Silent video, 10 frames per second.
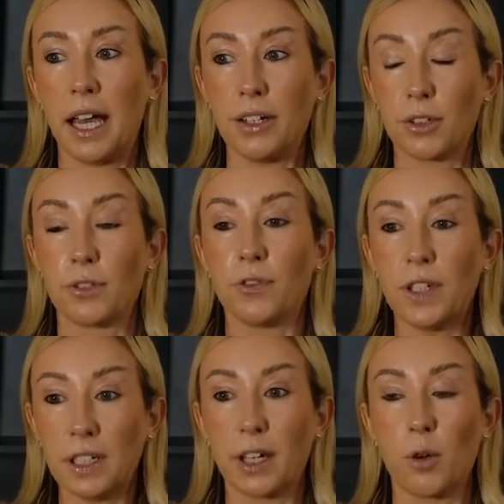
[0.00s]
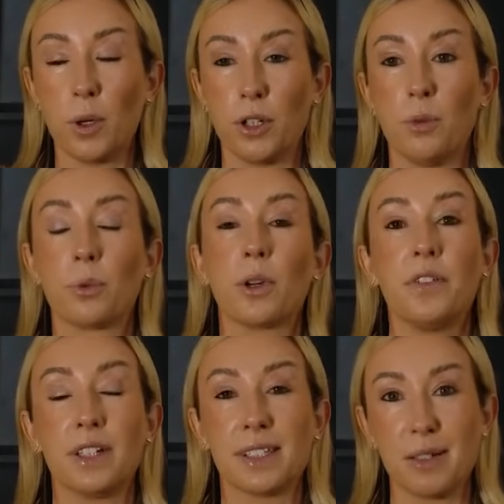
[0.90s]
and you're feeling what you
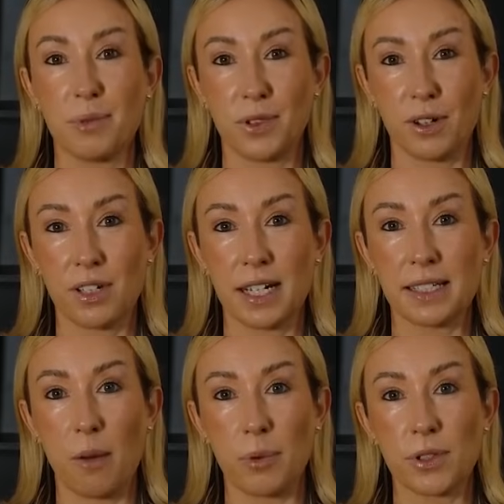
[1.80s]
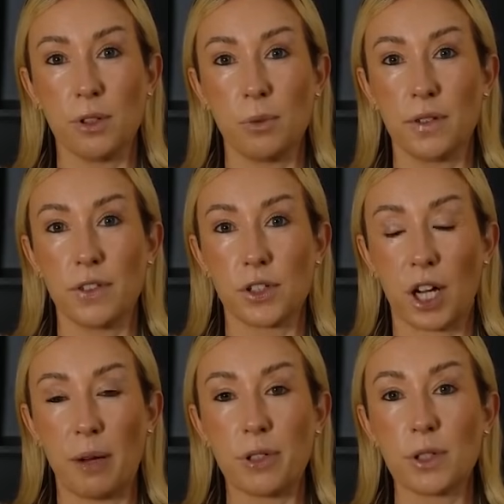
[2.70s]
previously, before today's episode, would have
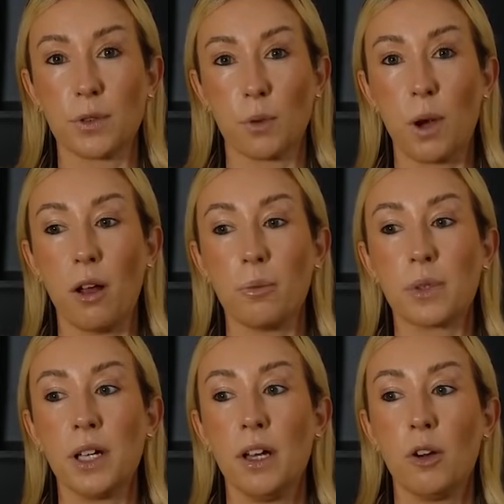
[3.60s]
described as overwhelmed,